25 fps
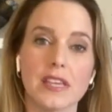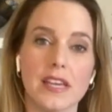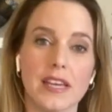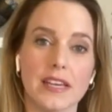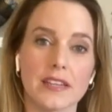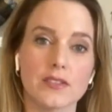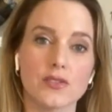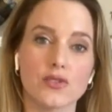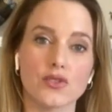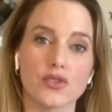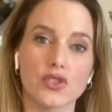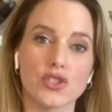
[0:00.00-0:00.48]

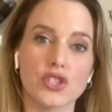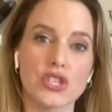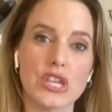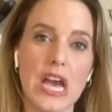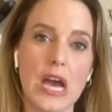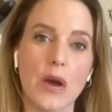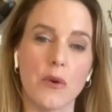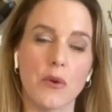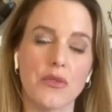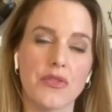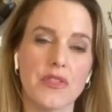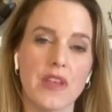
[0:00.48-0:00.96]
text, or
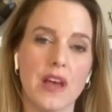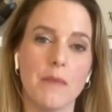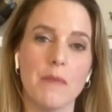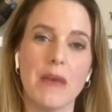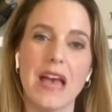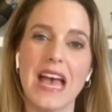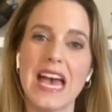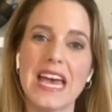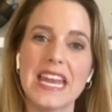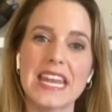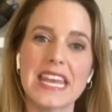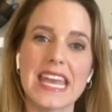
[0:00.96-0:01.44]
chat with
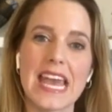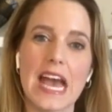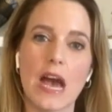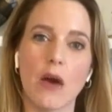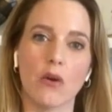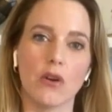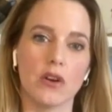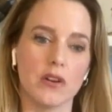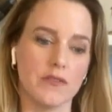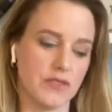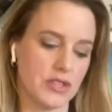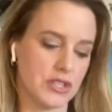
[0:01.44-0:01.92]
them any
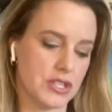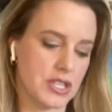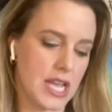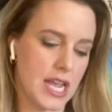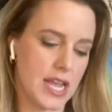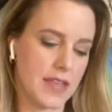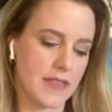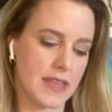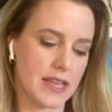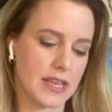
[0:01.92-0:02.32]
hour of the day.